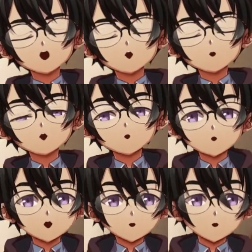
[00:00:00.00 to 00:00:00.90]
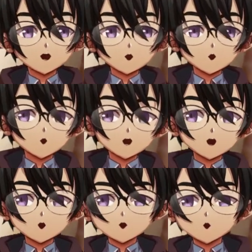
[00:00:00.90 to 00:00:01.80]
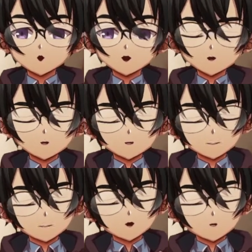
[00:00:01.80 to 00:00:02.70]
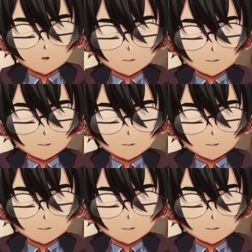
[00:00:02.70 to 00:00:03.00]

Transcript: associate with Wagyu, like the oiliness of Wagyu.